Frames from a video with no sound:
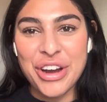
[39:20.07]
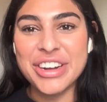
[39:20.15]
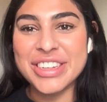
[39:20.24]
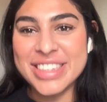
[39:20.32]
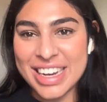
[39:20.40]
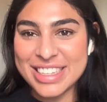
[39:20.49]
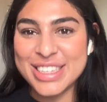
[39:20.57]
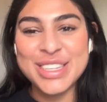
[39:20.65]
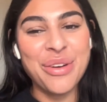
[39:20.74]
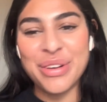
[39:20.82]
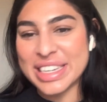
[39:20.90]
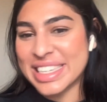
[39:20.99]
because that's
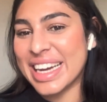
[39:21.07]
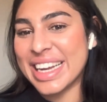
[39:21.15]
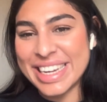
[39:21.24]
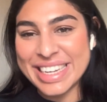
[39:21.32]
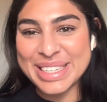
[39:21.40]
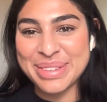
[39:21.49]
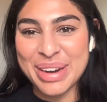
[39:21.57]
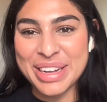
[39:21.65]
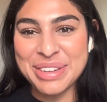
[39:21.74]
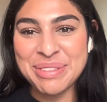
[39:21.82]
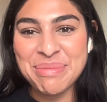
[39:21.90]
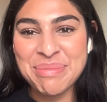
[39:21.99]
so exciting as well.